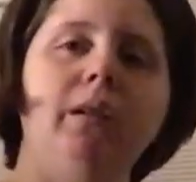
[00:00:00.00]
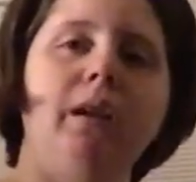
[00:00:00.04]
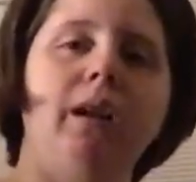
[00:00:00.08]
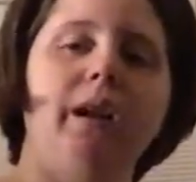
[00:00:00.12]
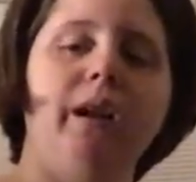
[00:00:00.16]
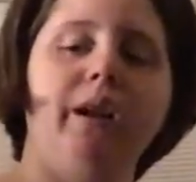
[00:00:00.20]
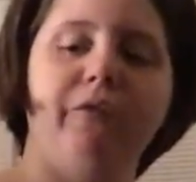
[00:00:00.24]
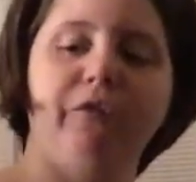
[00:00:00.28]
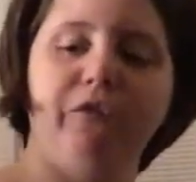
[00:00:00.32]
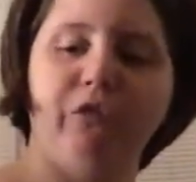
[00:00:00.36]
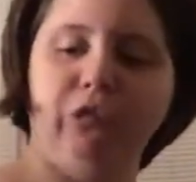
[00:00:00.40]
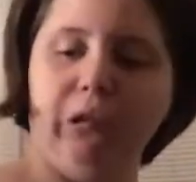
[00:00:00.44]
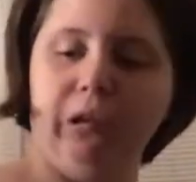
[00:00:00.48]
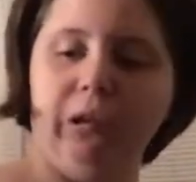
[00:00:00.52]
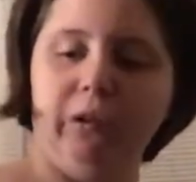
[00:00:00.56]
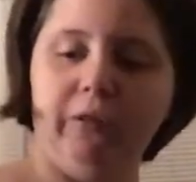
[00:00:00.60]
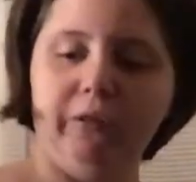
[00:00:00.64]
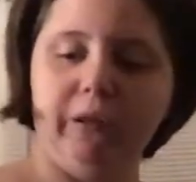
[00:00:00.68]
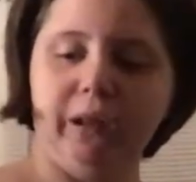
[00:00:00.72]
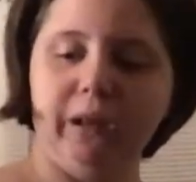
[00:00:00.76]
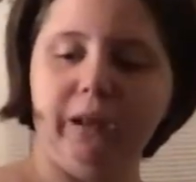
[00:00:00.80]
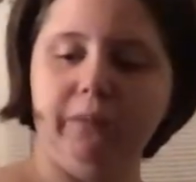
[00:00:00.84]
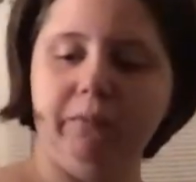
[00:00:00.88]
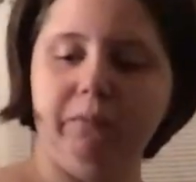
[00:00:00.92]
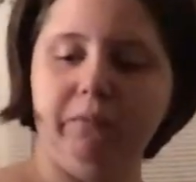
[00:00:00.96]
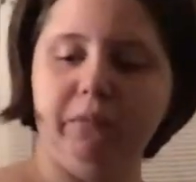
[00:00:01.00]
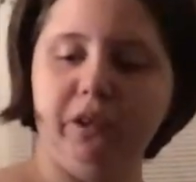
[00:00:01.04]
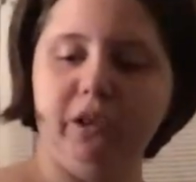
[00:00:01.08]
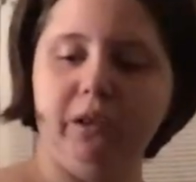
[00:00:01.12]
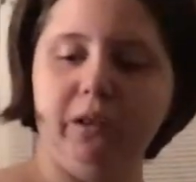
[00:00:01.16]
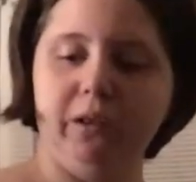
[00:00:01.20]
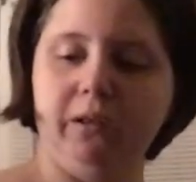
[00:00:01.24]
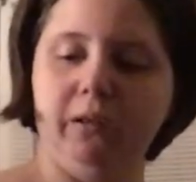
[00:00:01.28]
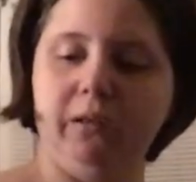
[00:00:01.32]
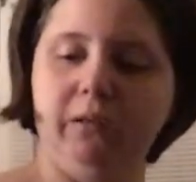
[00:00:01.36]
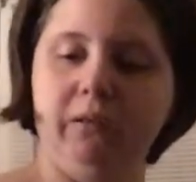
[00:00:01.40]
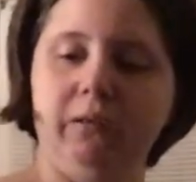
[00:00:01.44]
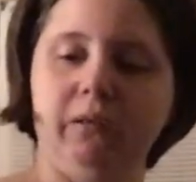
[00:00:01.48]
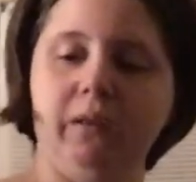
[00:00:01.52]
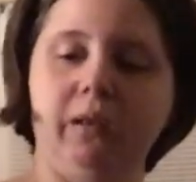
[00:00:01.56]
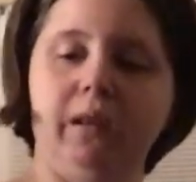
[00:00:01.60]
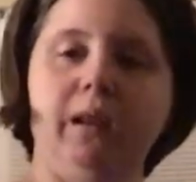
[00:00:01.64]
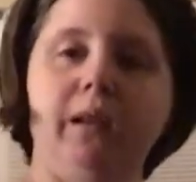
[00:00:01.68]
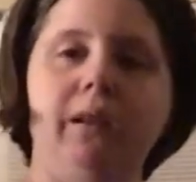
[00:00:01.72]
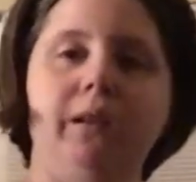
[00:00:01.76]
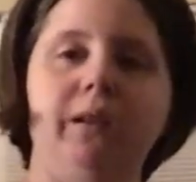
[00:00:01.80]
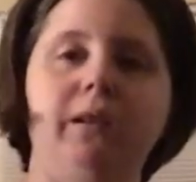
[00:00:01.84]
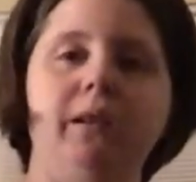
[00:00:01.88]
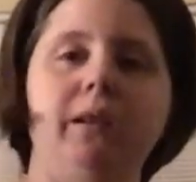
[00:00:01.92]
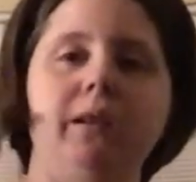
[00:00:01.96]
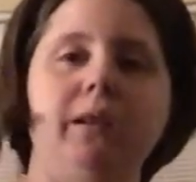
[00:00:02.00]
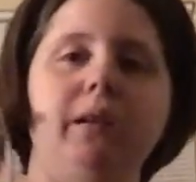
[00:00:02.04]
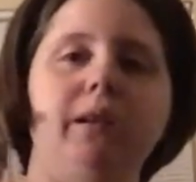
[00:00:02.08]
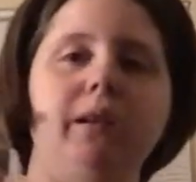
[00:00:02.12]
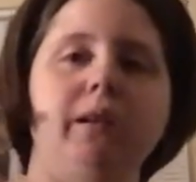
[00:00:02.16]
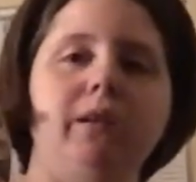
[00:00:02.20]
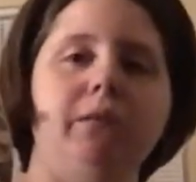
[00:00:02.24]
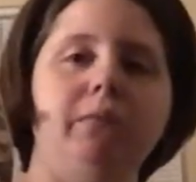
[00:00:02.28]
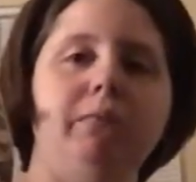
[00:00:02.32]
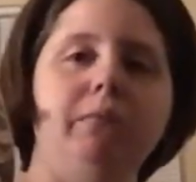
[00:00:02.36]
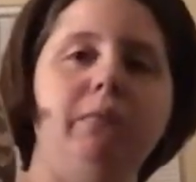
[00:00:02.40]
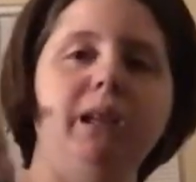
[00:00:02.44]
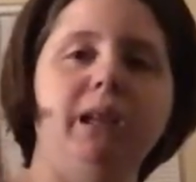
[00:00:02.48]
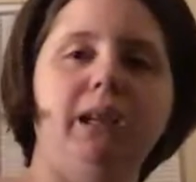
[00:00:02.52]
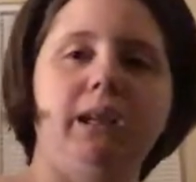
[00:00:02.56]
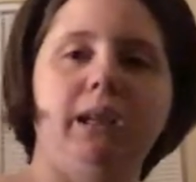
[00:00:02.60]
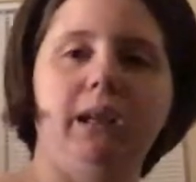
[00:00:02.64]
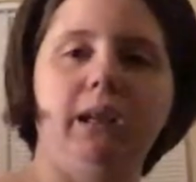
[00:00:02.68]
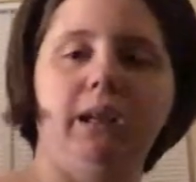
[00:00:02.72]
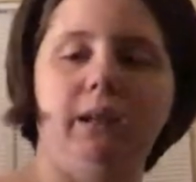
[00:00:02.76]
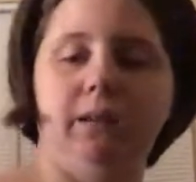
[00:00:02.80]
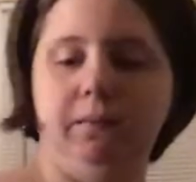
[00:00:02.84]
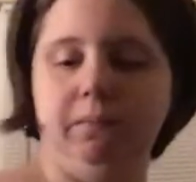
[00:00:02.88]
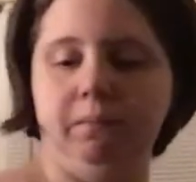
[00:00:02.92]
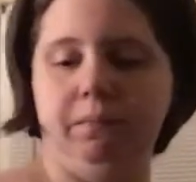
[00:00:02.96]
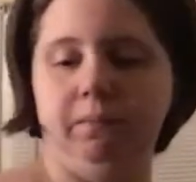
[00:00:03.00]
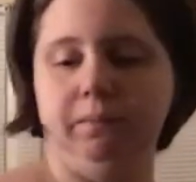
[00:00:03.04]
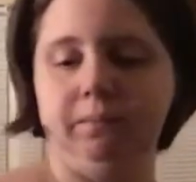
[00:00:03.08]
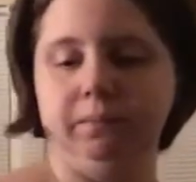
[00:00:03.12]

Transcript: I have four of them, so it's another Mickey